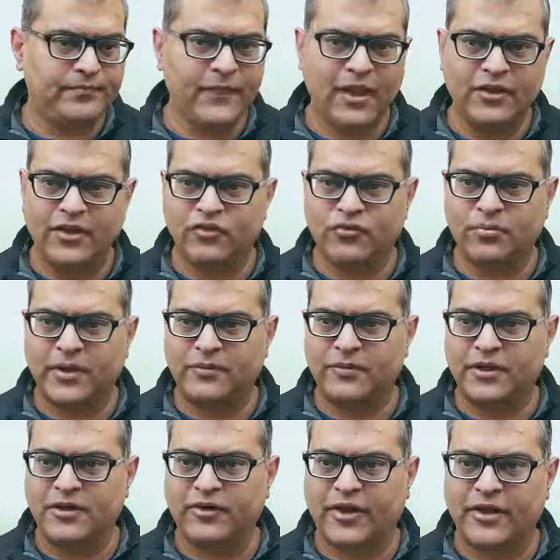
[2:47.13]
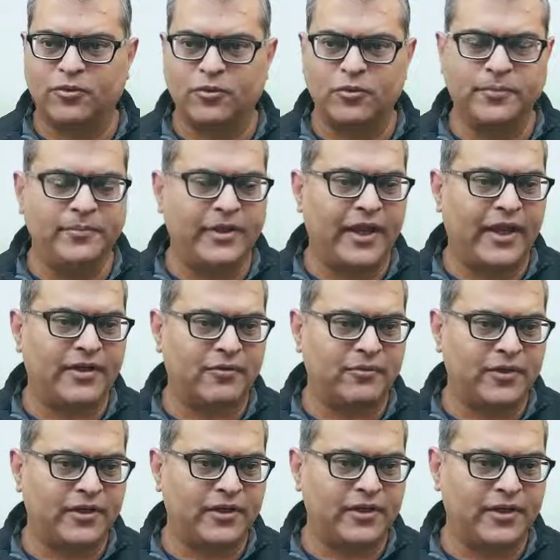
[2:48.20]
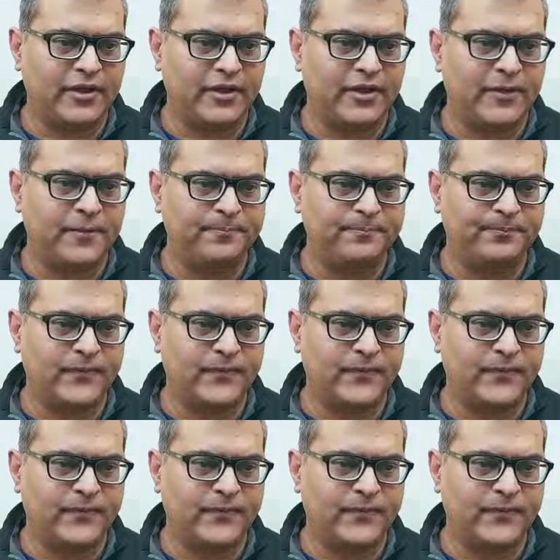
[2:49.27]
this is where we'll try to deactivate it.